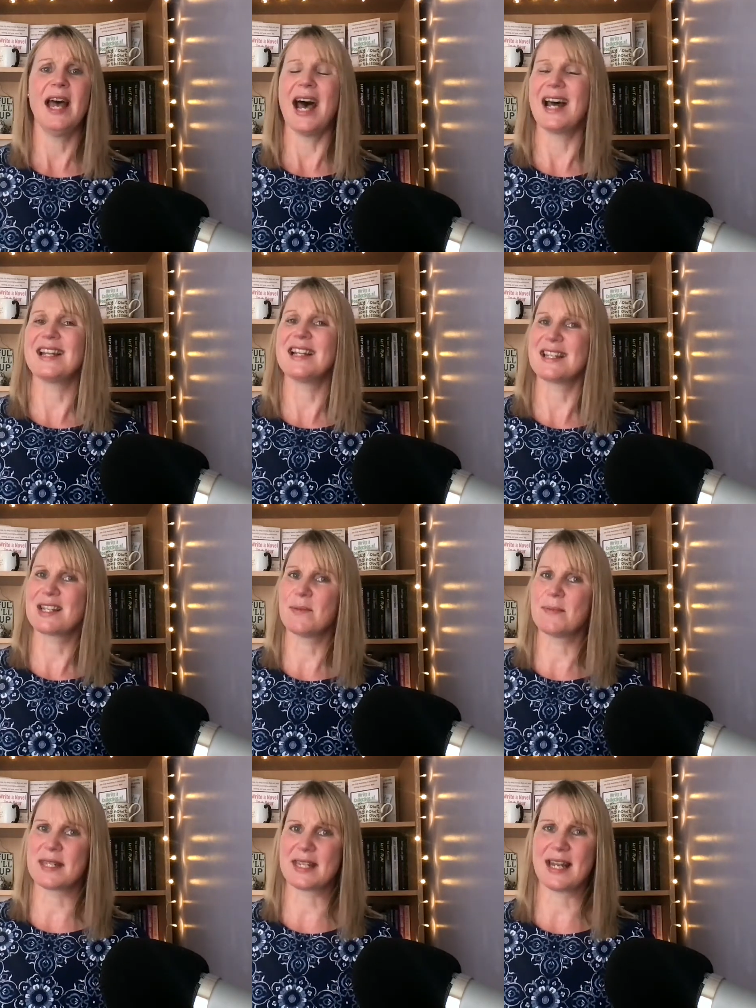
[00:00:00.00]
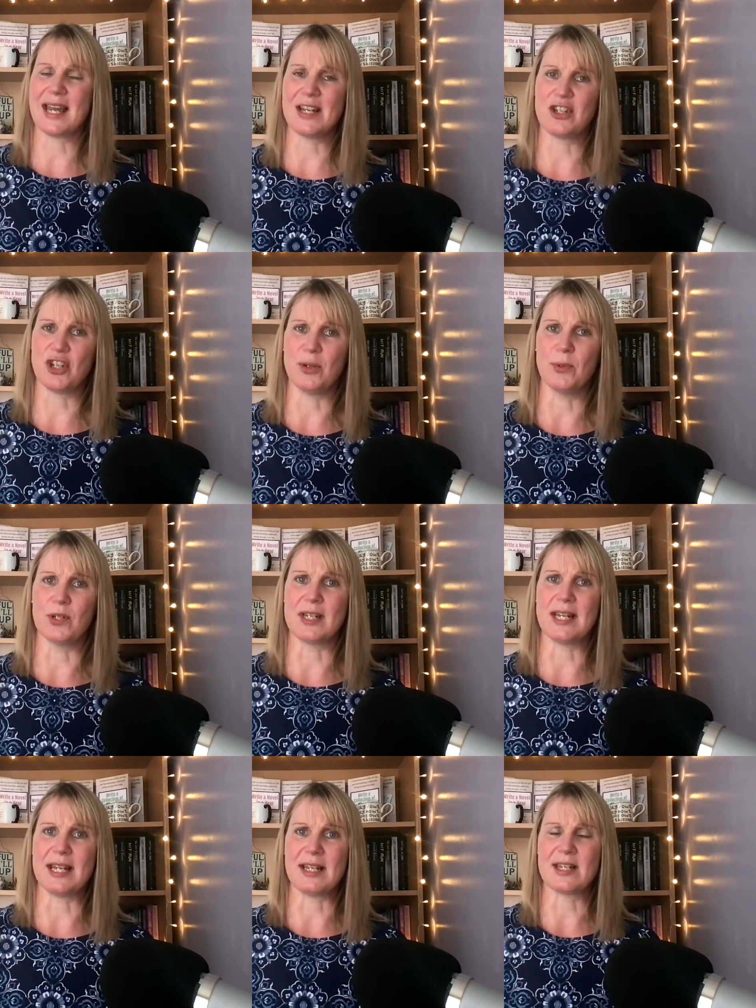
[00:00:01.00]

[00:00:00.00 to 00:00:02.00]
and at some stage you would need